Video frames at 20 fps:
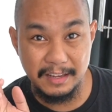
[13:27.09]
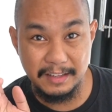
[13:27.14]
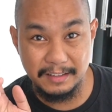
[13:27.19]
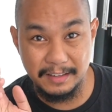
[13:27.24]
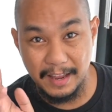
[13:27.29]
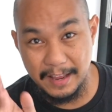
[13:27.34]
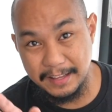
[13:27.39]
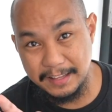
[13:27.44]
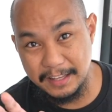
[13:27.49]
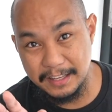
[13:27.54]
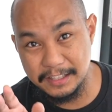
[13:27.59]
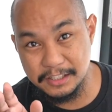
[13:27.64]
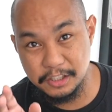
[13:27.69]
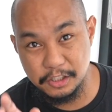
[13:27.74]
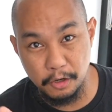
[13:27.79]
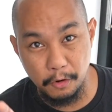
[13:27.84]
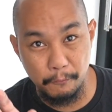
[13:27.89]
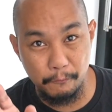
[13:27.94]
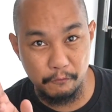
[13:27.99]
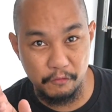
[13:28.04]
Nike
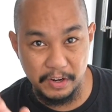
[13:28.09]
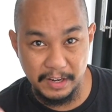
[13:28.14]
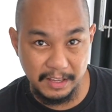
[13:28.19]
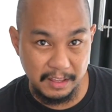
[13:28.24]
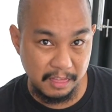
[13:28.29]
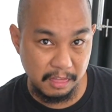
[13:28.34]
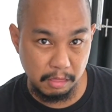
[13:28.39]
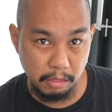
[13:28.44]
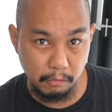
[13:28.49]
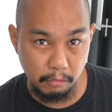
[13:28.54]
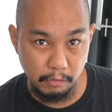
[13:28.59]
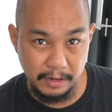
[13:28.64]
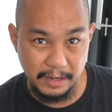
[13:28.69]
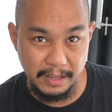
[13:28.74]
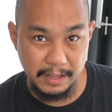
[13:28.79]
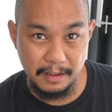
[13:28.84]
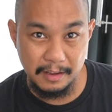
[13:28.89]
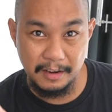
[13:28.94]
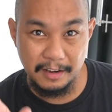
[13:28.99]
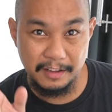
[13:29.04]
Zoom Freak
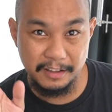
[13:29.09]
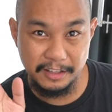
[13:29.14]
3,